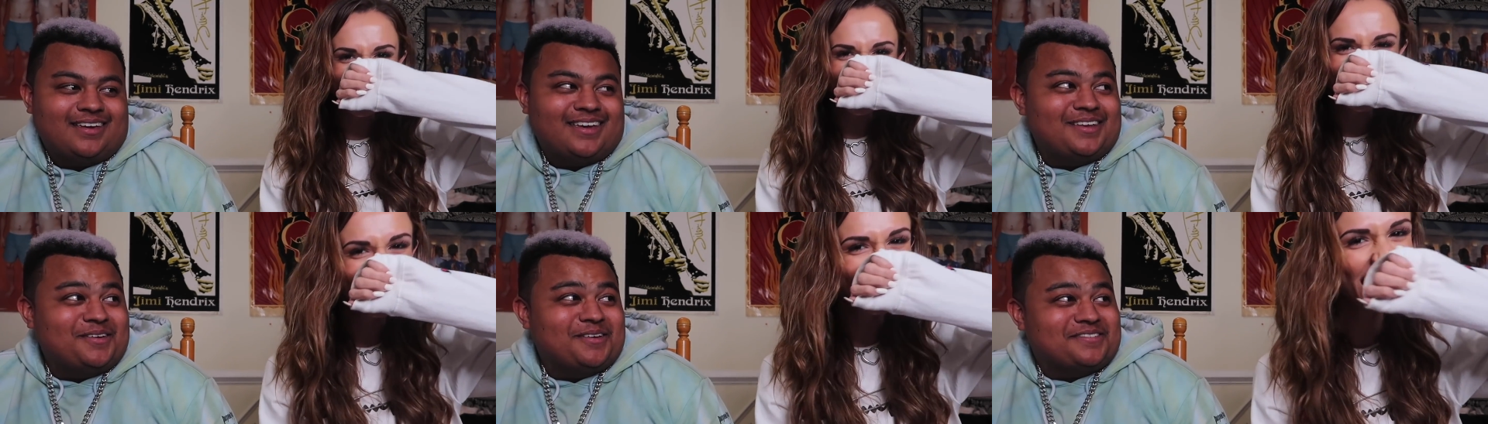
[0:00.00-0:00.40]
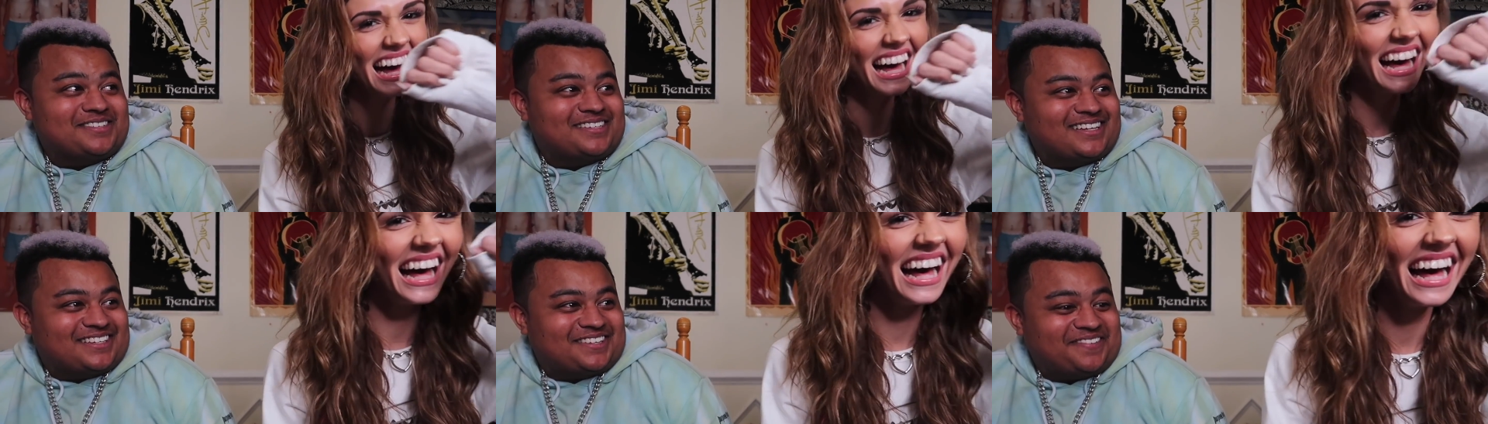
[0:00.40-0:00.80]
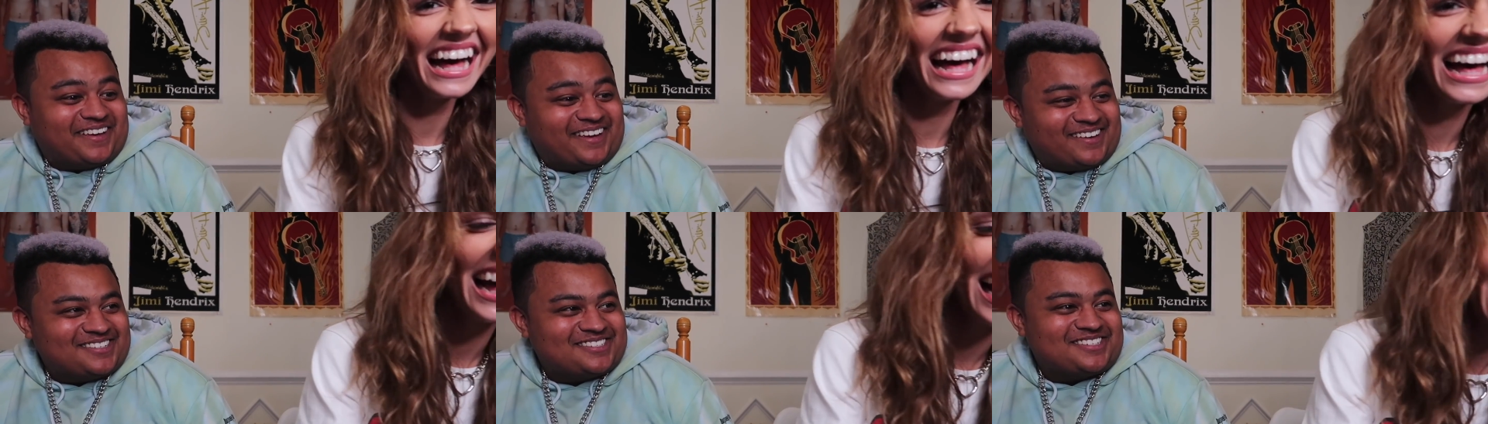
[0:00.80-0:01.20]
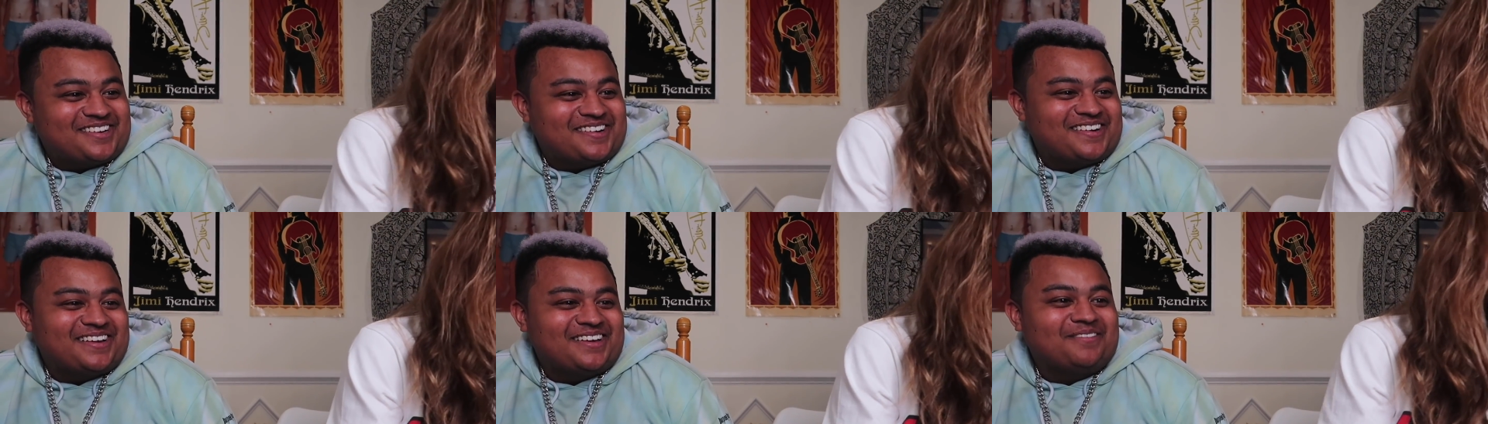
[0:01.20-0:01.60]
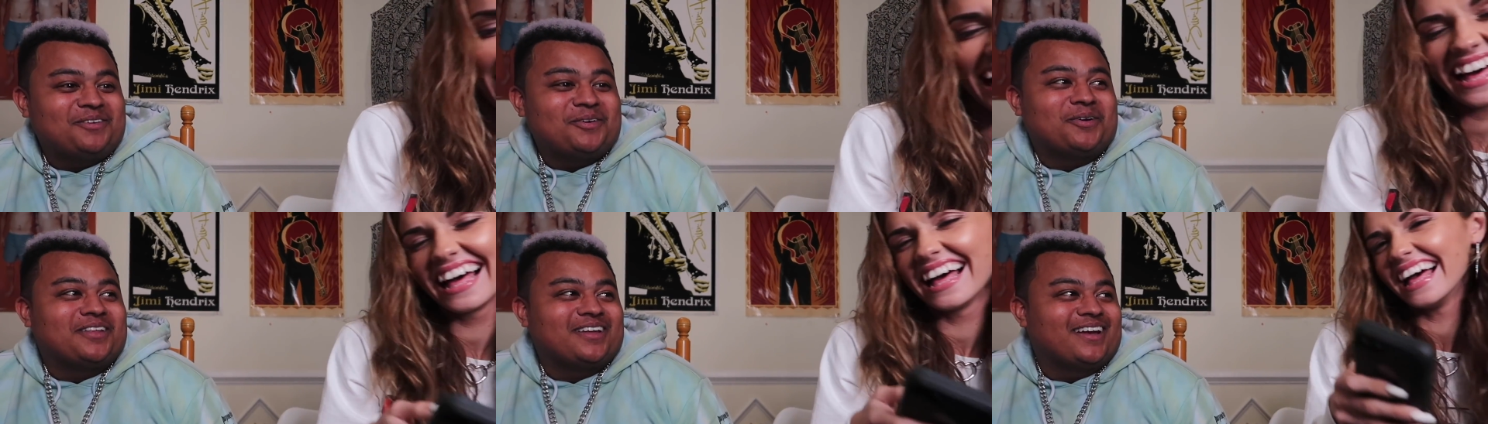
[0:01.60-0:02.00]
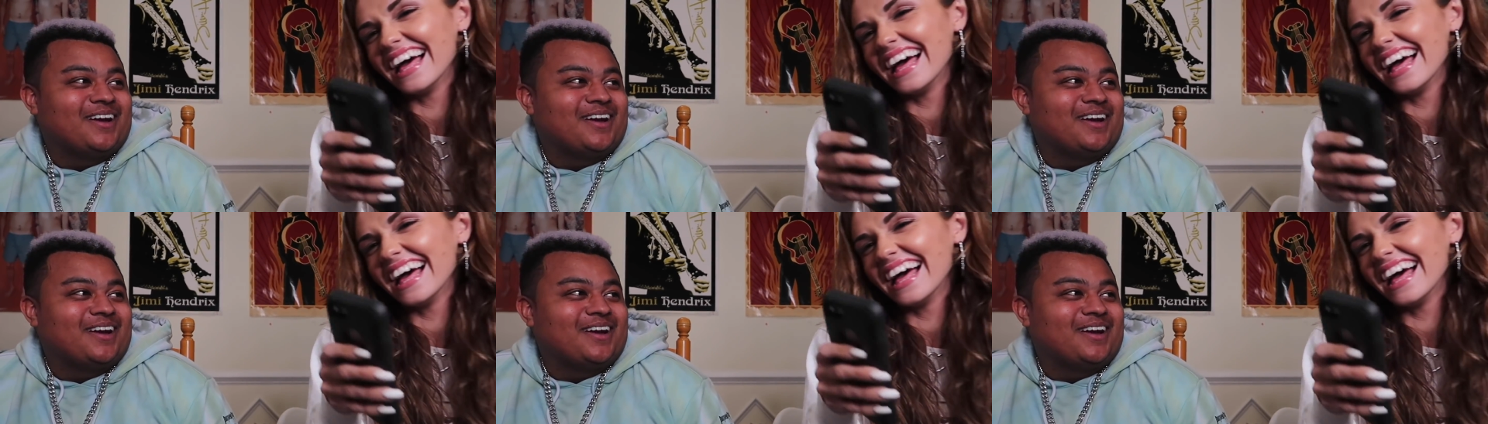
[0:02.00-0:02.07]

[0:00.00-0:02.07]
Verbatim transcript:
Speaker 1: And you have six figures to your name, you are the